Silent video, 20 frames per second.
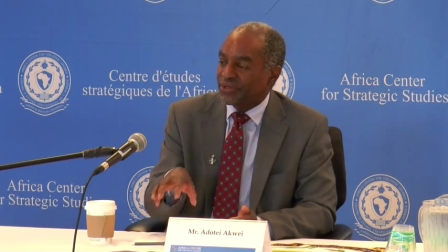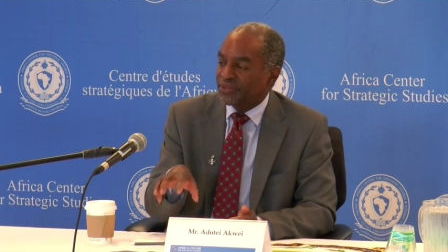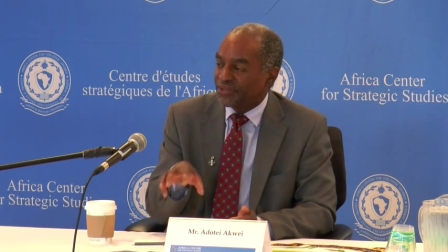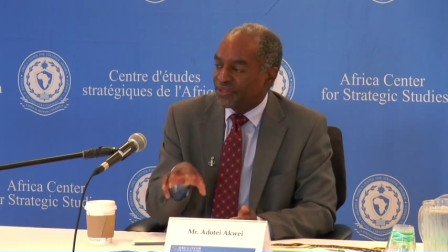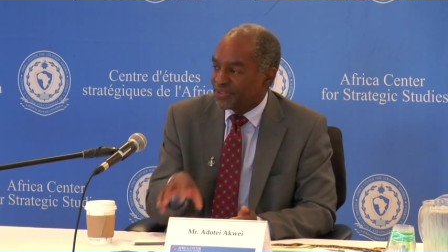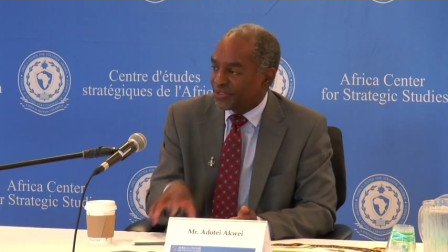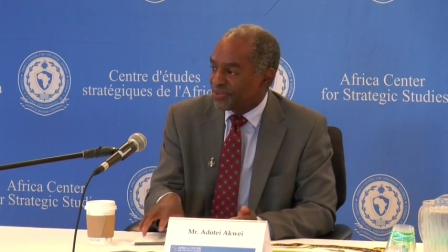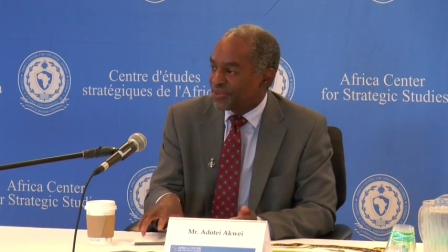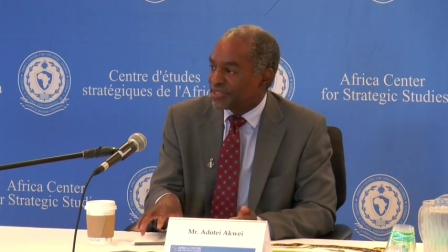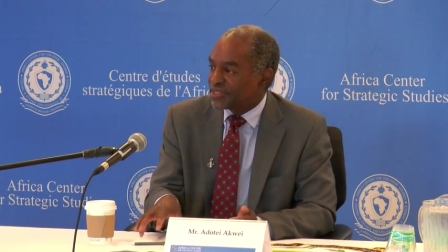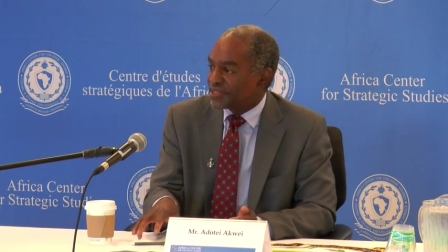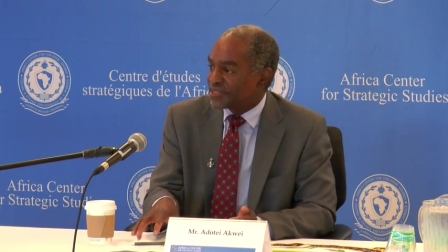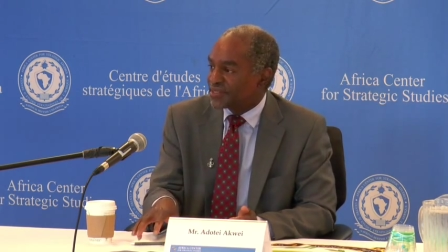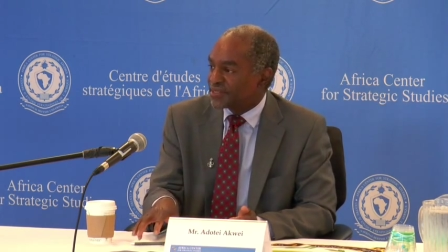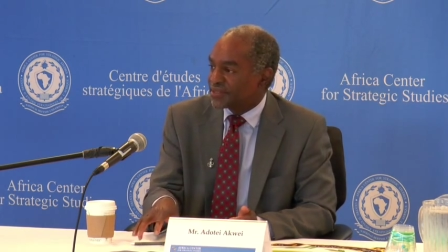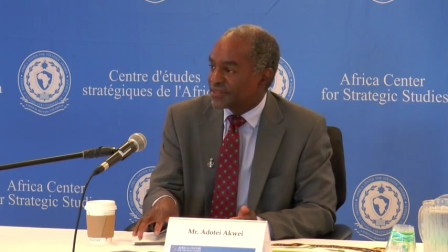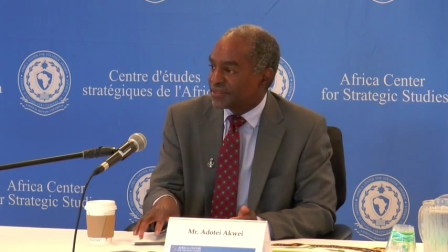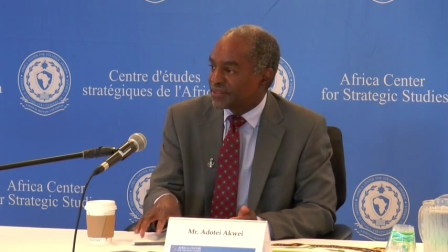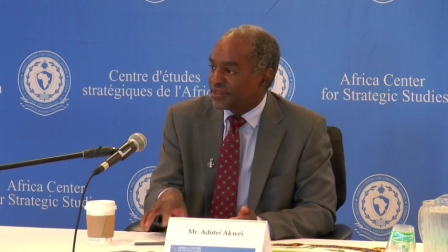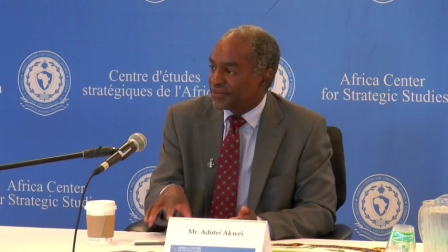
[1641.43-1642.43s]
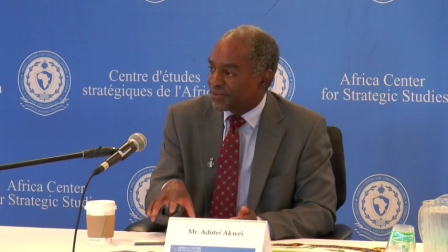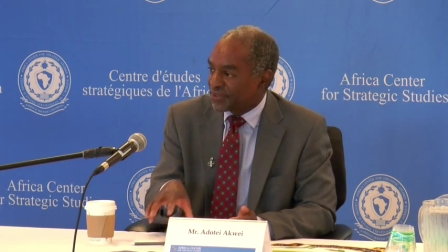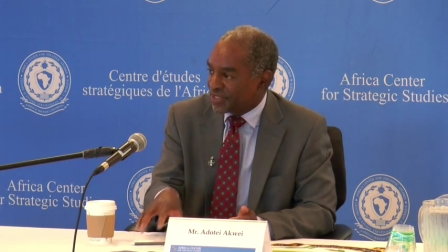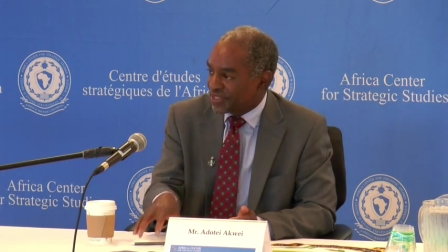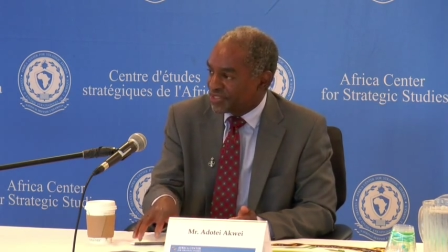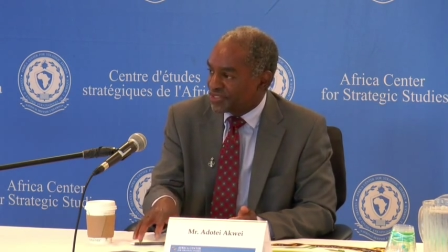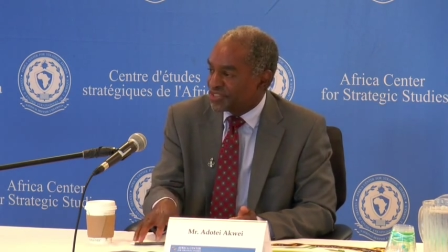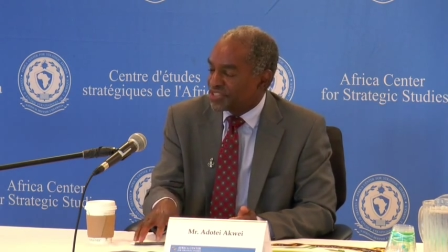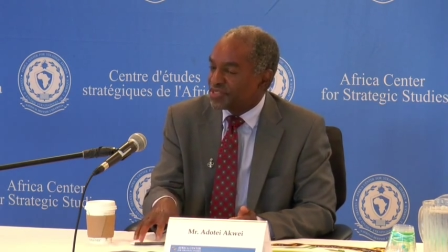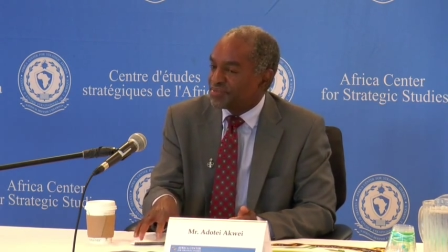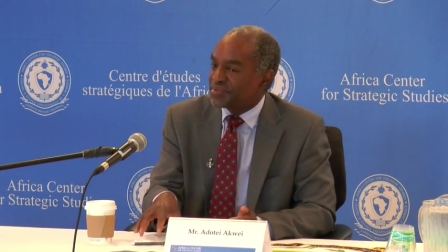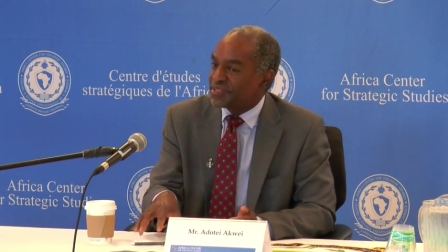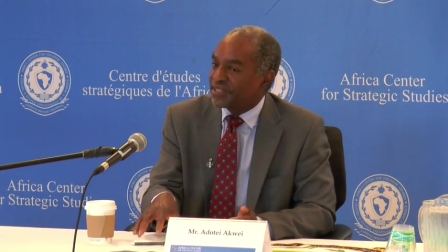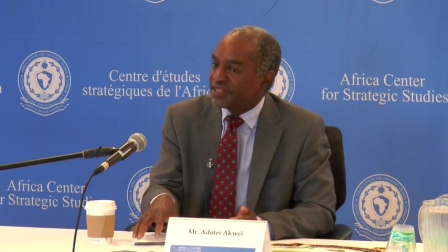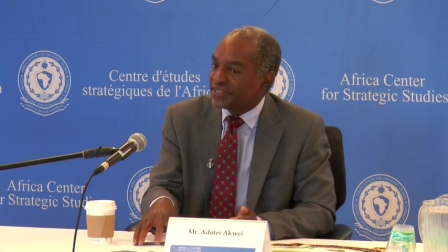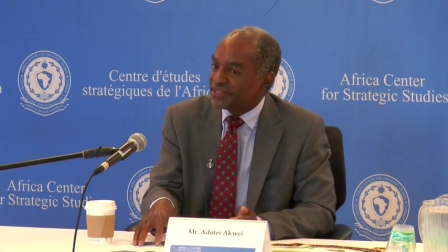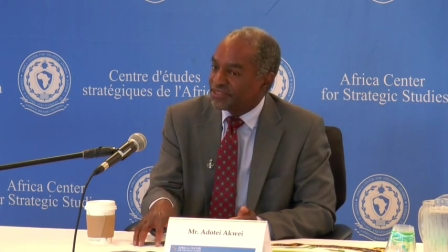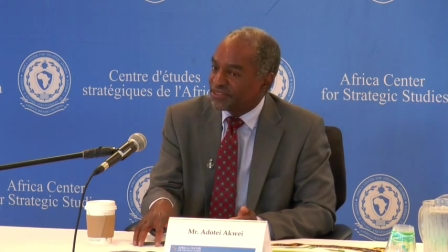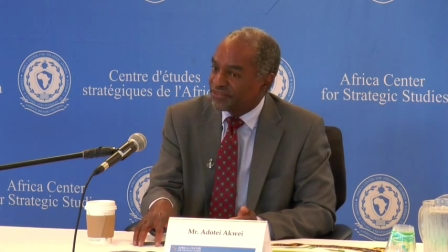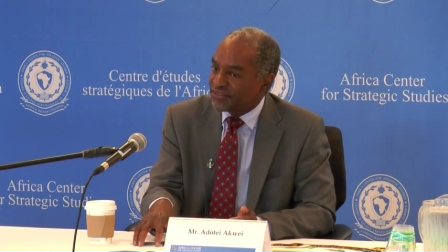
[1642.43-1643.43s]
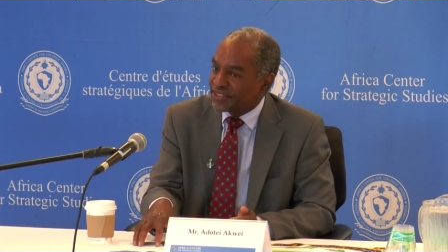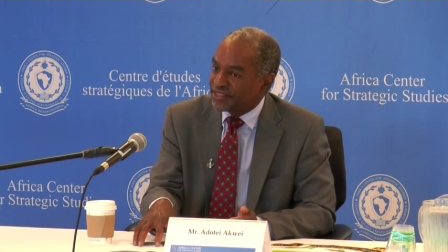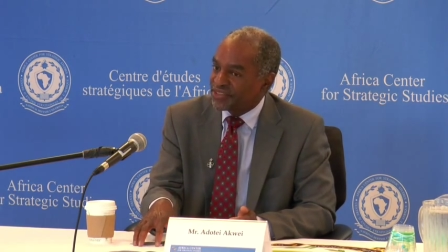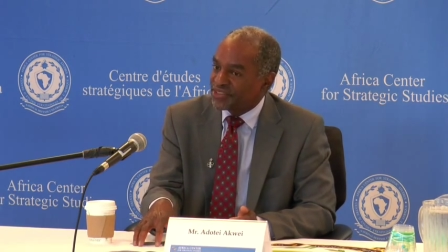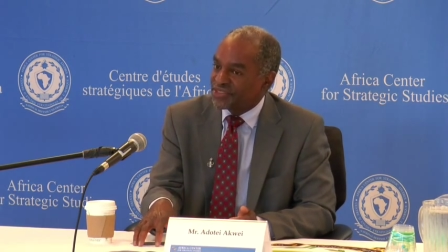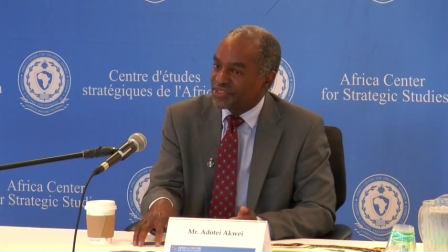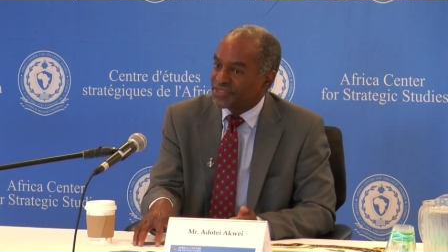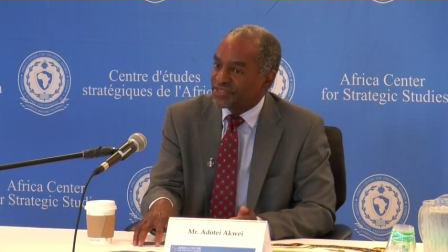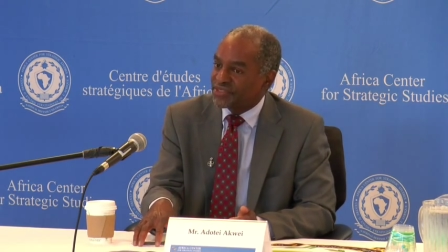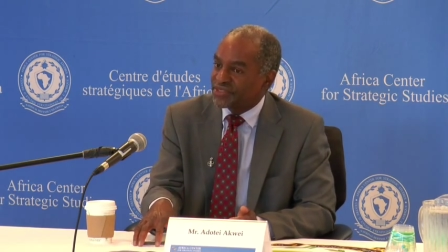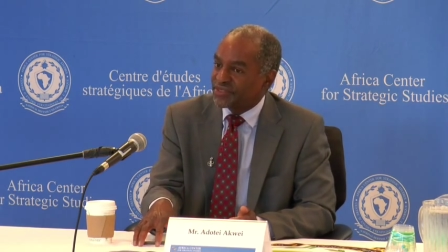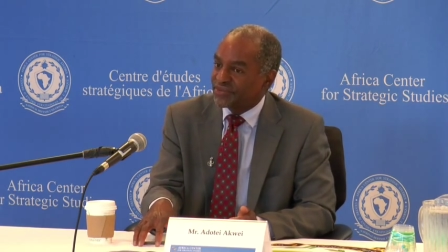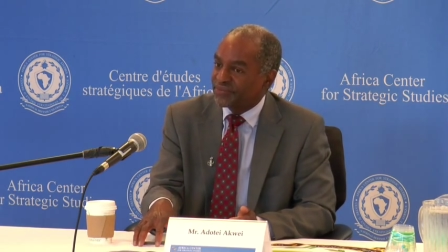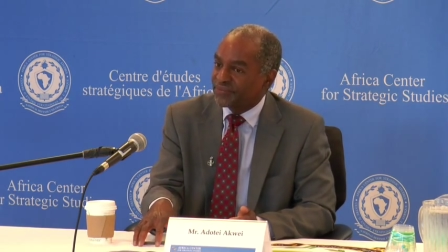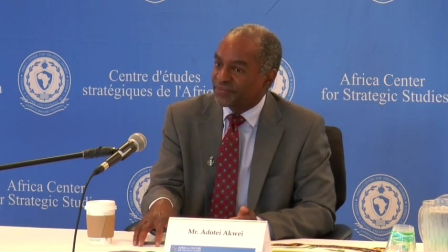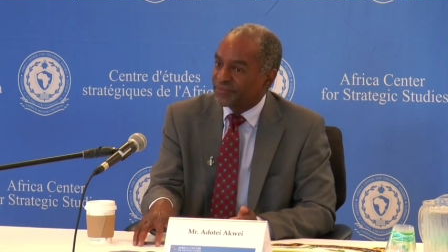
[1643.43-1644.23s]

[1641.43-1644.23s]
the U S relationships and interventions.